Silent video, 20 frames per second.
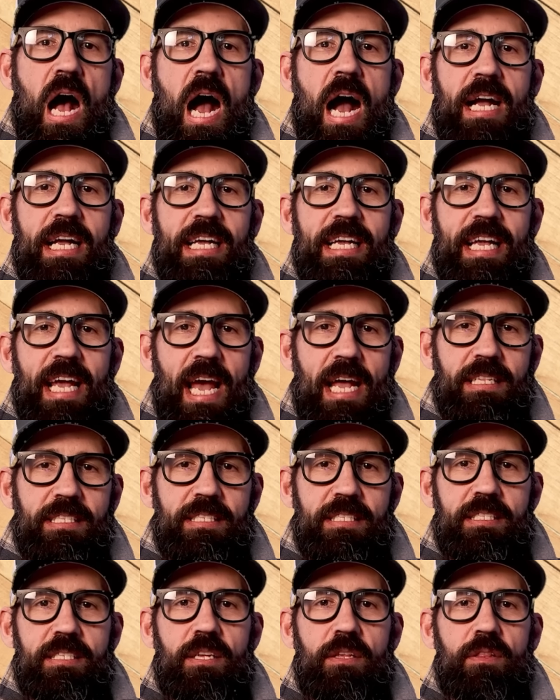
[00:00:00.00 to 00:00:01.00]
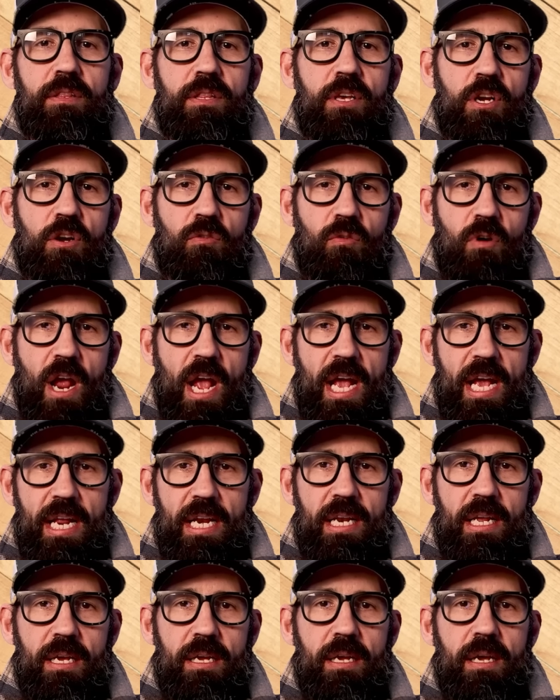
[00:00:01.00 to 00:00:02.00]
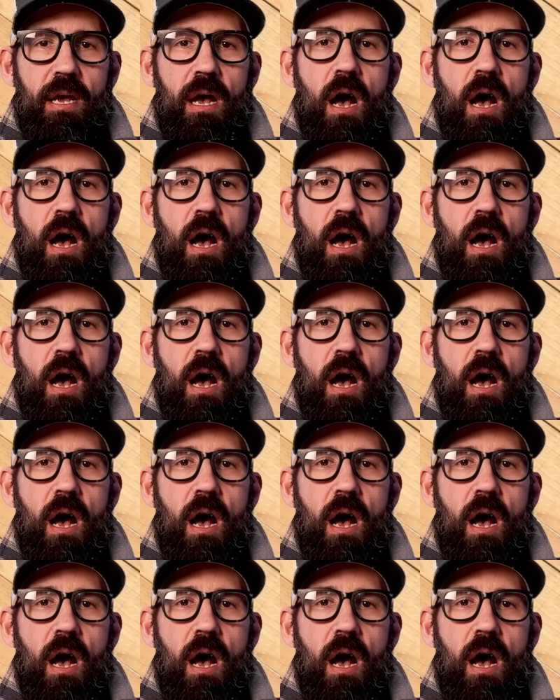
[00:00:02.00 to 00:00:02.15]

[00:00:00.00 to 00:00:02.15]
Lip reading: against the grain